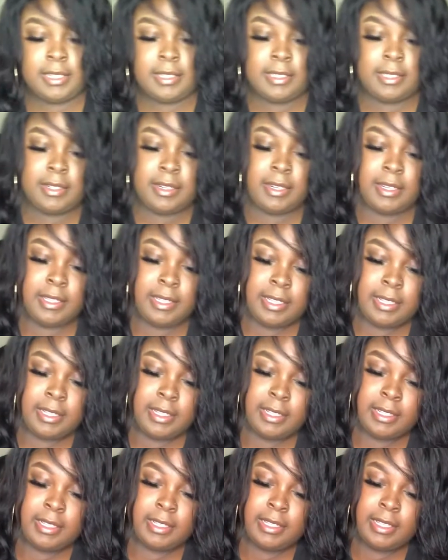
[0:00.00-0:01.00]
Sorry, the
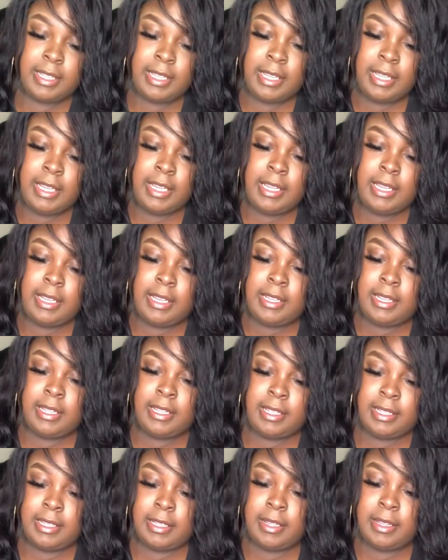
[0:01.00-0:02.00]

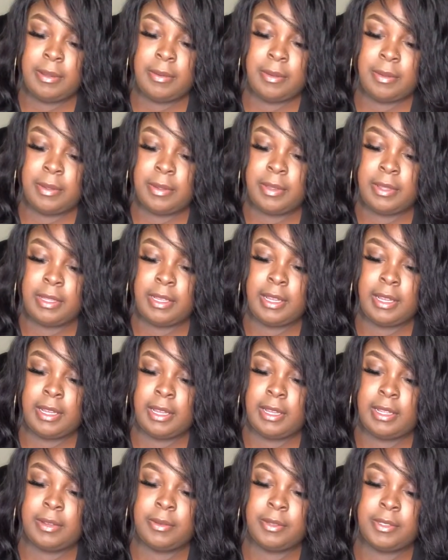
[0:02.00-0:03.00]

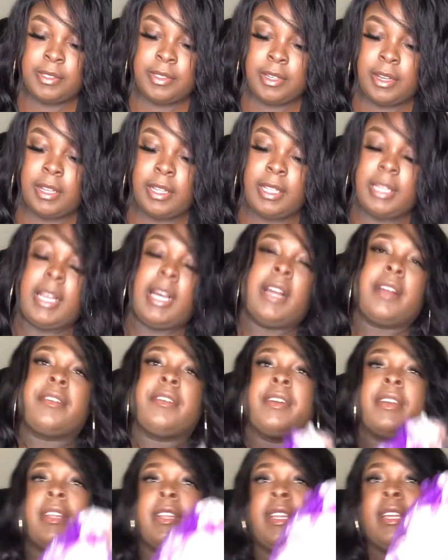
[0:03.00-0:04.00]
what you call it got
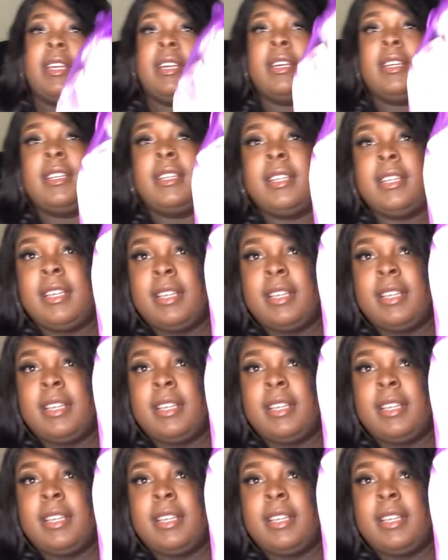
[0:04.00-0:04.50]
crooked again.